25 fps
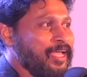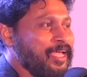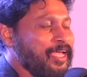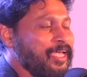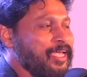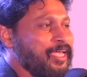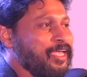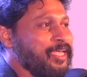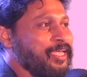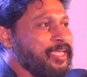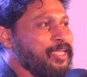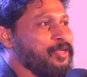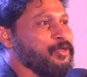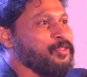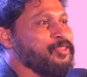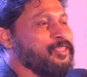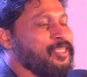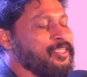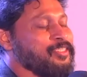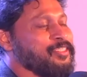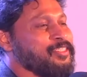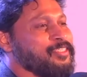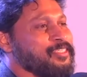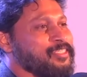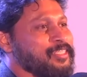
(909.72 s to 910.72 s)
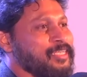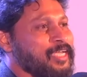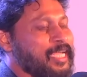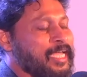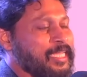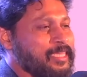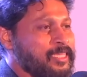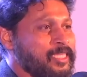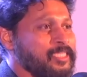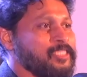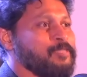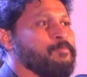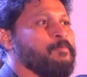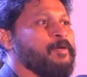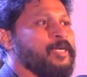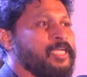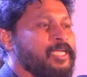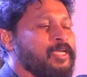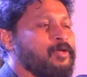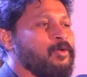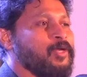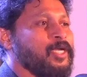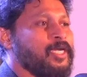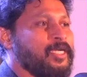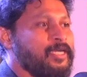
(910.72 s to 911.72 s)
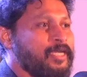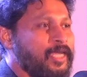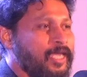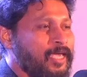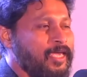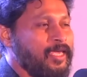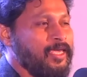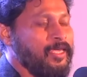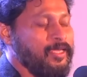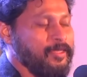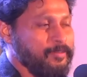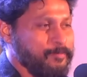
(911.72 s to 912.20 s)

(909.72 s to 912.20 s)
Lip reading: this particular day